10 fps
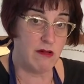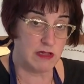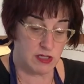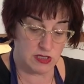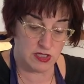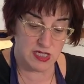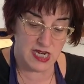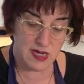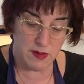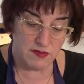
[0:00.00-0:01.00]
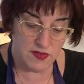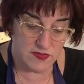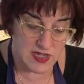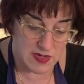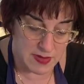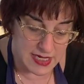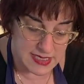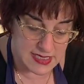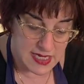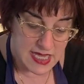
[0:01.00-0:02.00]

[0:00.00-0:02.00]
So it's going to take about 15 minutes.